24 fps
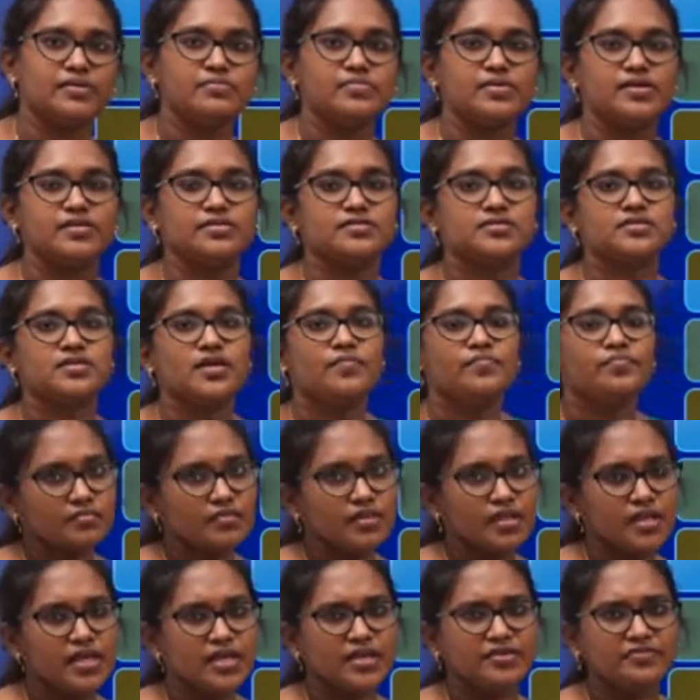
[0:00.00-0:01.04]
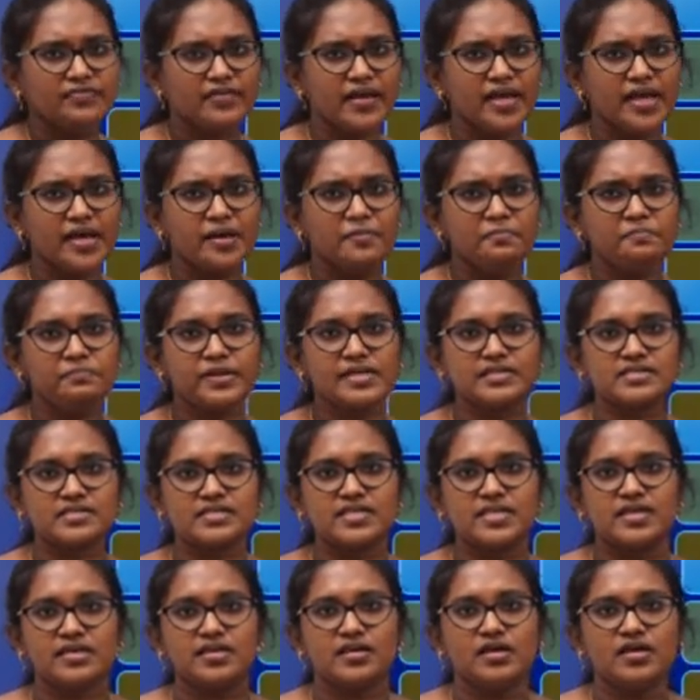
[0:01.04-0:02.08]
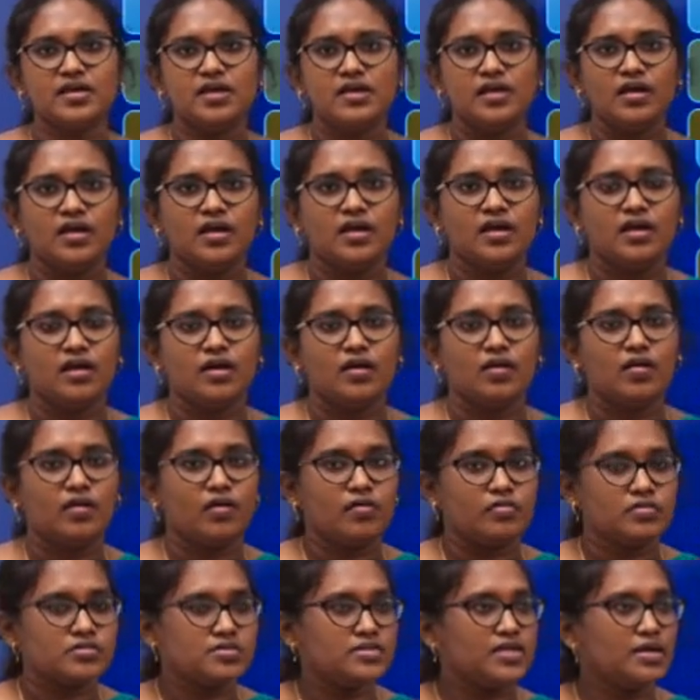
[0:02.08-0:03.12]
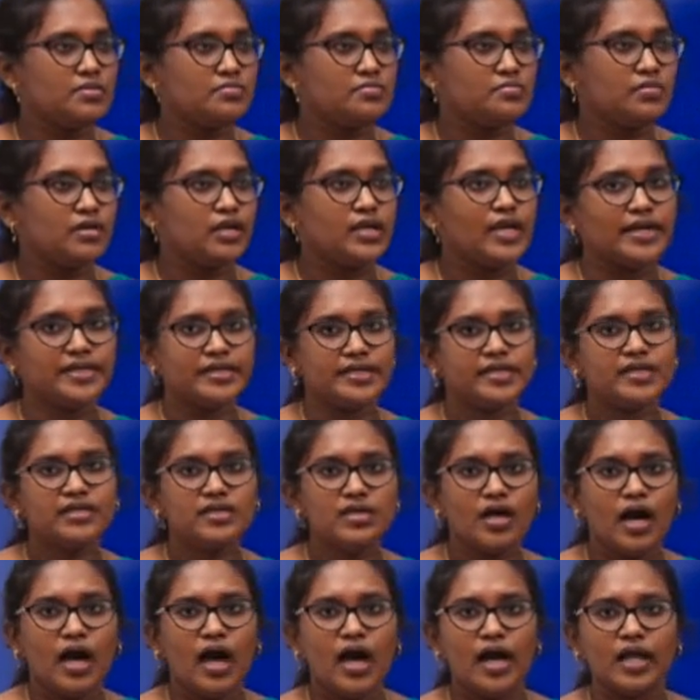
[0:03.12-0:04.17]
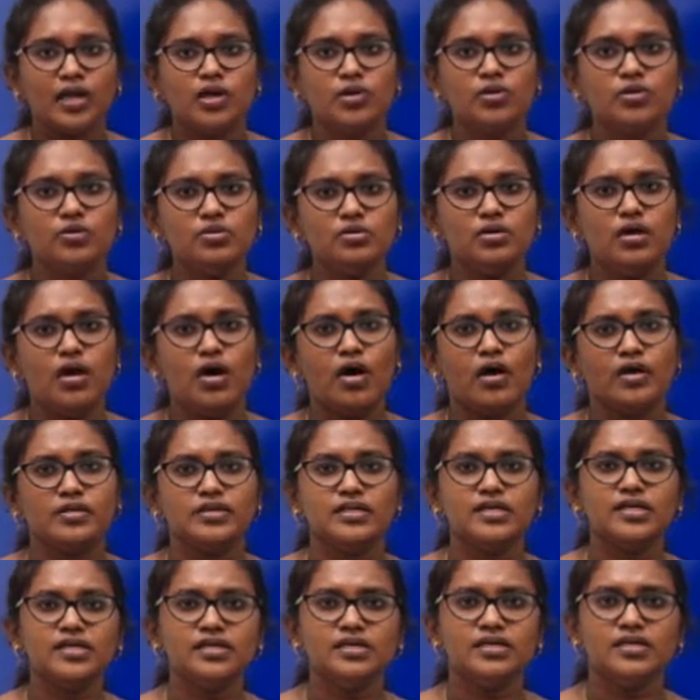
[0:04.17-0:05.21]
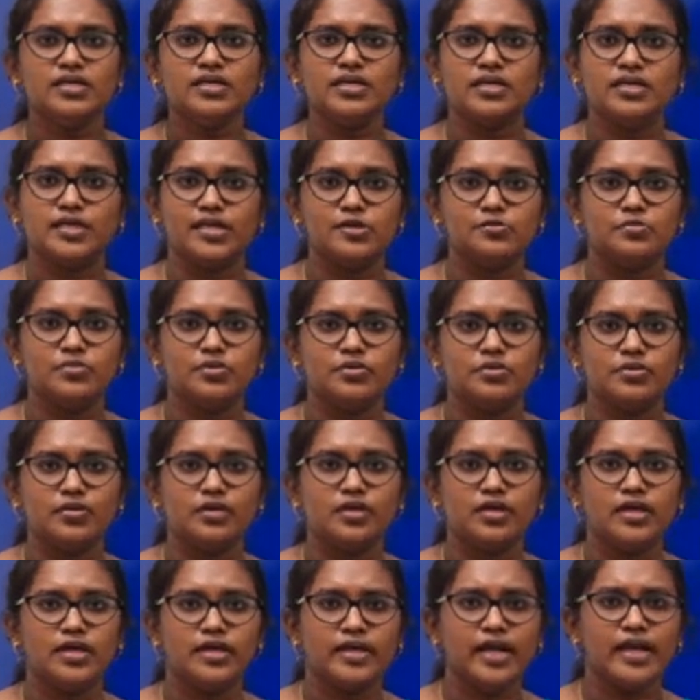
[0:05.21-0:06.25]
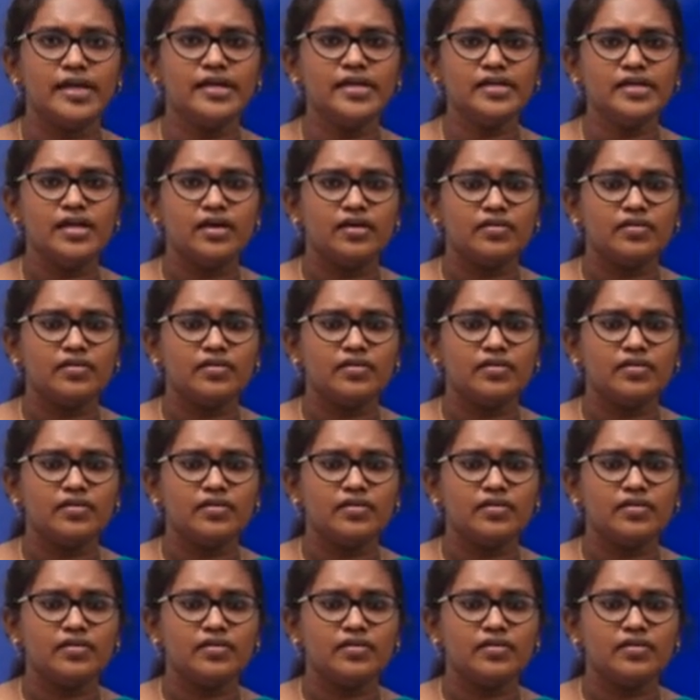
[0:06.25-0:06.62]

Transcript: means, if I am pressing some letter hello on the keyboard, right?